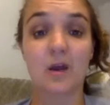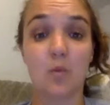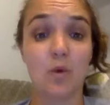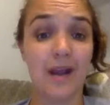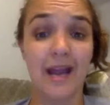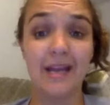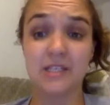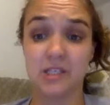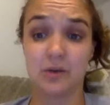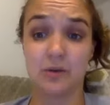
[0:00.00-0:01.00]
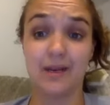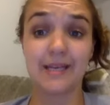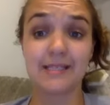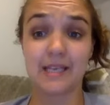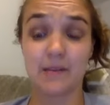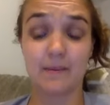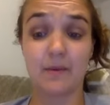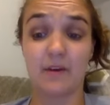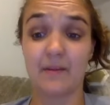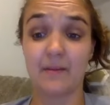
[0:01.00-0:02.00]
what I say to
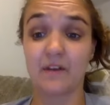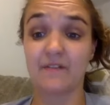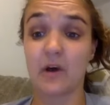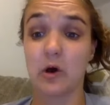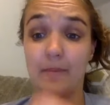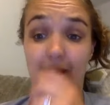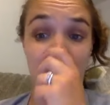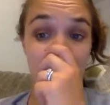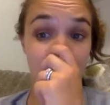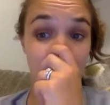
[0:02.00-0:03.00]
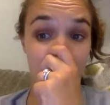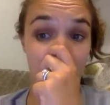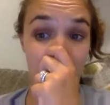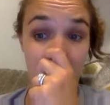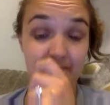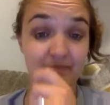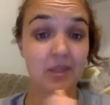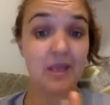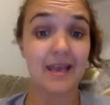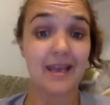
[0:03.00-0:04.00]
people, if I'm going to follow back up,
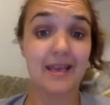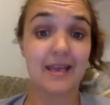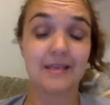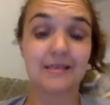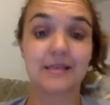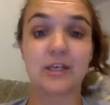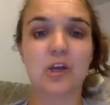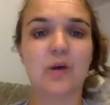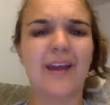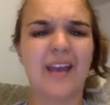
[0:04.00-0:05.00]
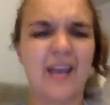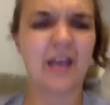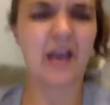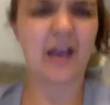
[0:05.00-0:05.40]
is, hey,